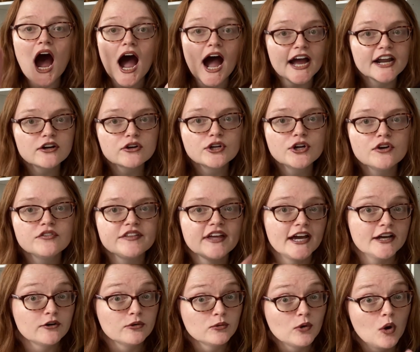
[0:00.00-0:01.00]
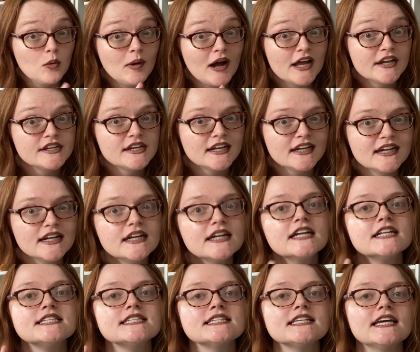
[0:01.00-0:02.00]
I don't know if they had a robot did
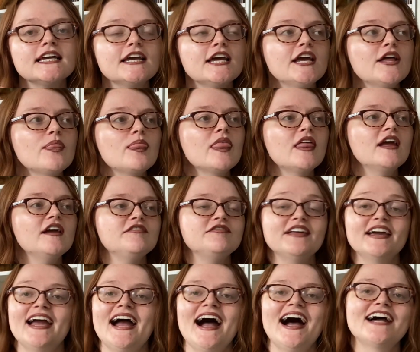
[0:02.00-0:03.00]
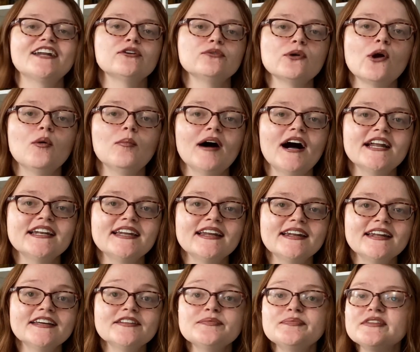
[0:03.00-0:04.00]
it. If they had a robot did
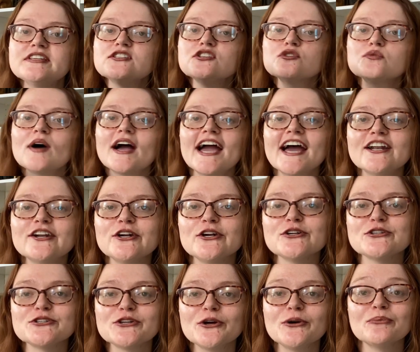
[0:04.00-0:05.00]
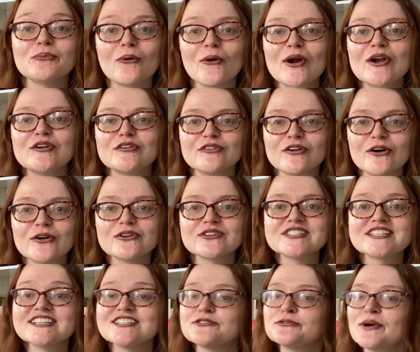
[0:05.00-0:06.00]
it. This is why editors are important, folks,
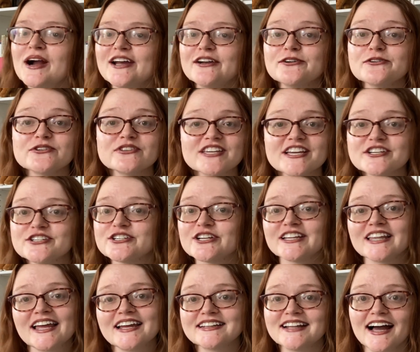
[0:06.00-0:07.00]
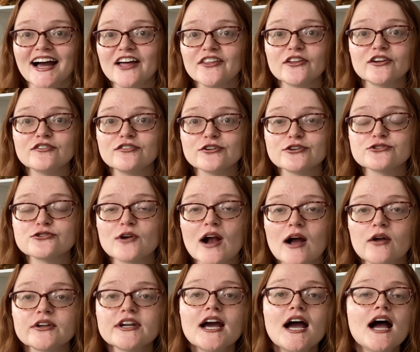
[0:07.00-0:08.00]
because writers say shit like that in their 1st
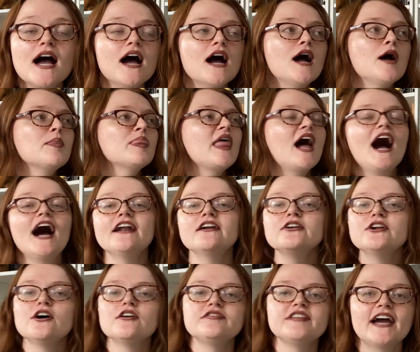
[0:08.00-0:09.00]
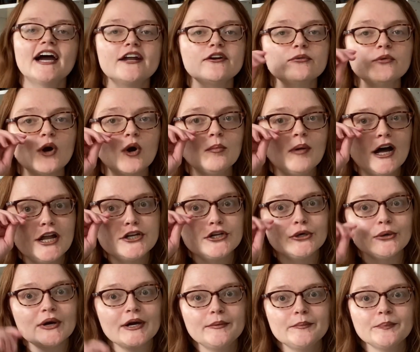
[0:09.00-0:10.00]
round. I don't know if they had a robot
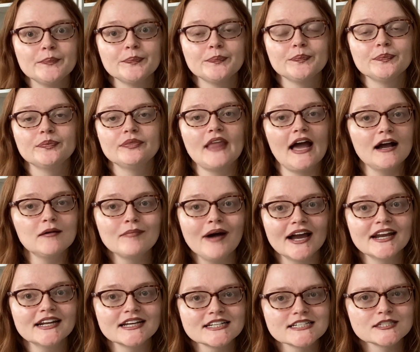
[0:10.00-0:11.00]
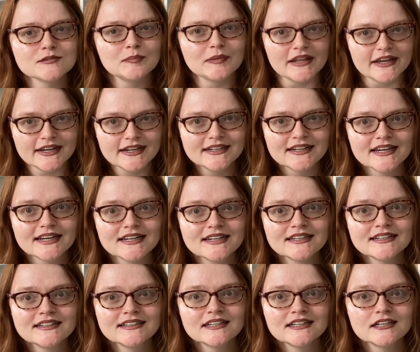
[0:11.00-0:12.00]
do it. That might explain it
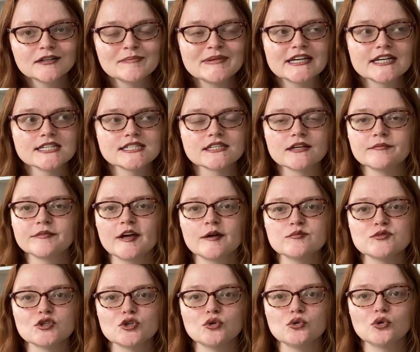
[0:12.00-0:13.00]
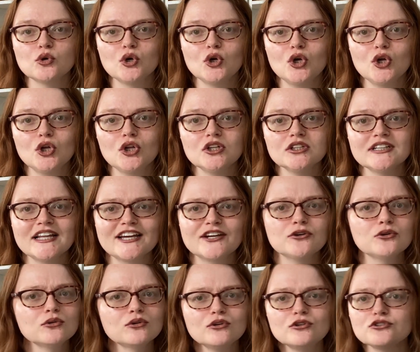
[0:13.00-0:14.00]
because sometimes Google, like
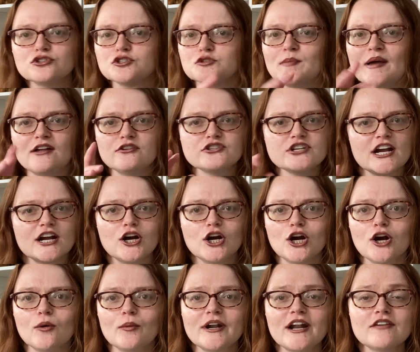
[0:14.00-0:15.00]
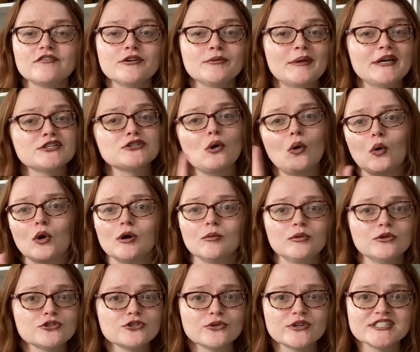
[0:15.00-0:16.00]
Google's spell checker or whatever, makes
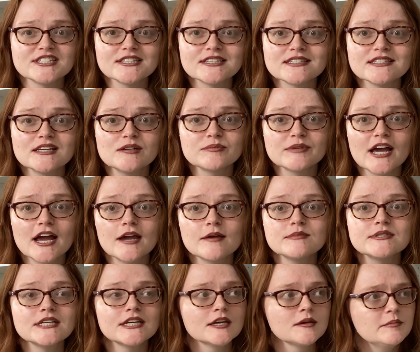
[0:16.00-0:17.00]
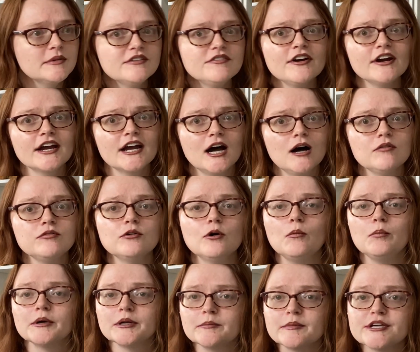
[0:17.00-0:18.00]
horrible choices sometimes. It can be very helpful,
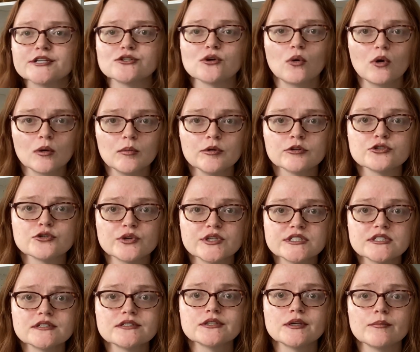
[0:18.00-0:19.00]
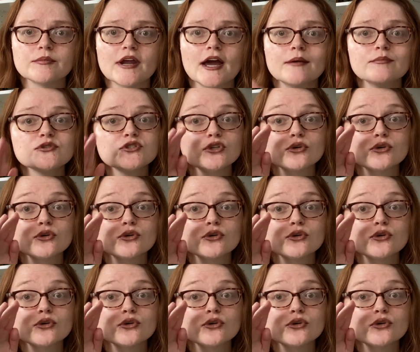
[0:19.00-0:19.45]
but it makes horrible choices sometimes.